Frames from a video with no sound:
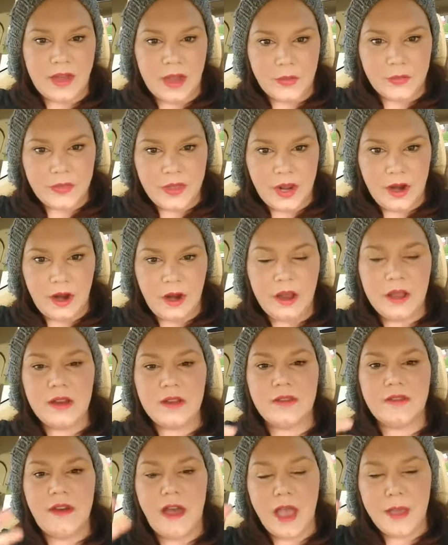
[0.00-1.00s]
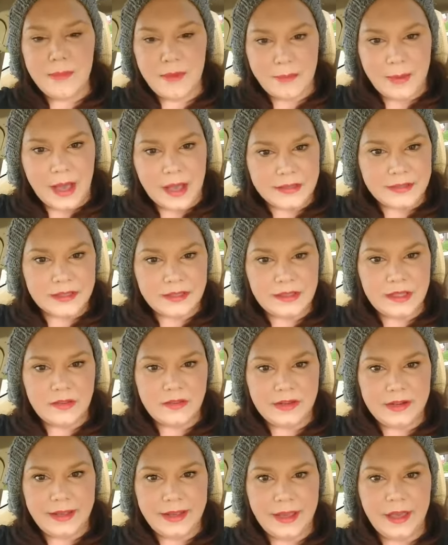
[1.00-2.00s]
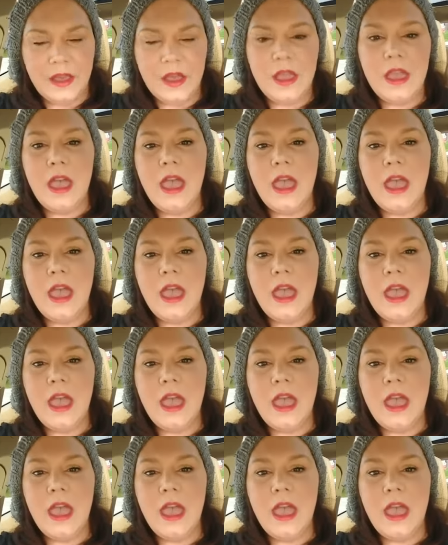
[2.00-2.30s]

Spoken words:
out there in a vibe of positivity,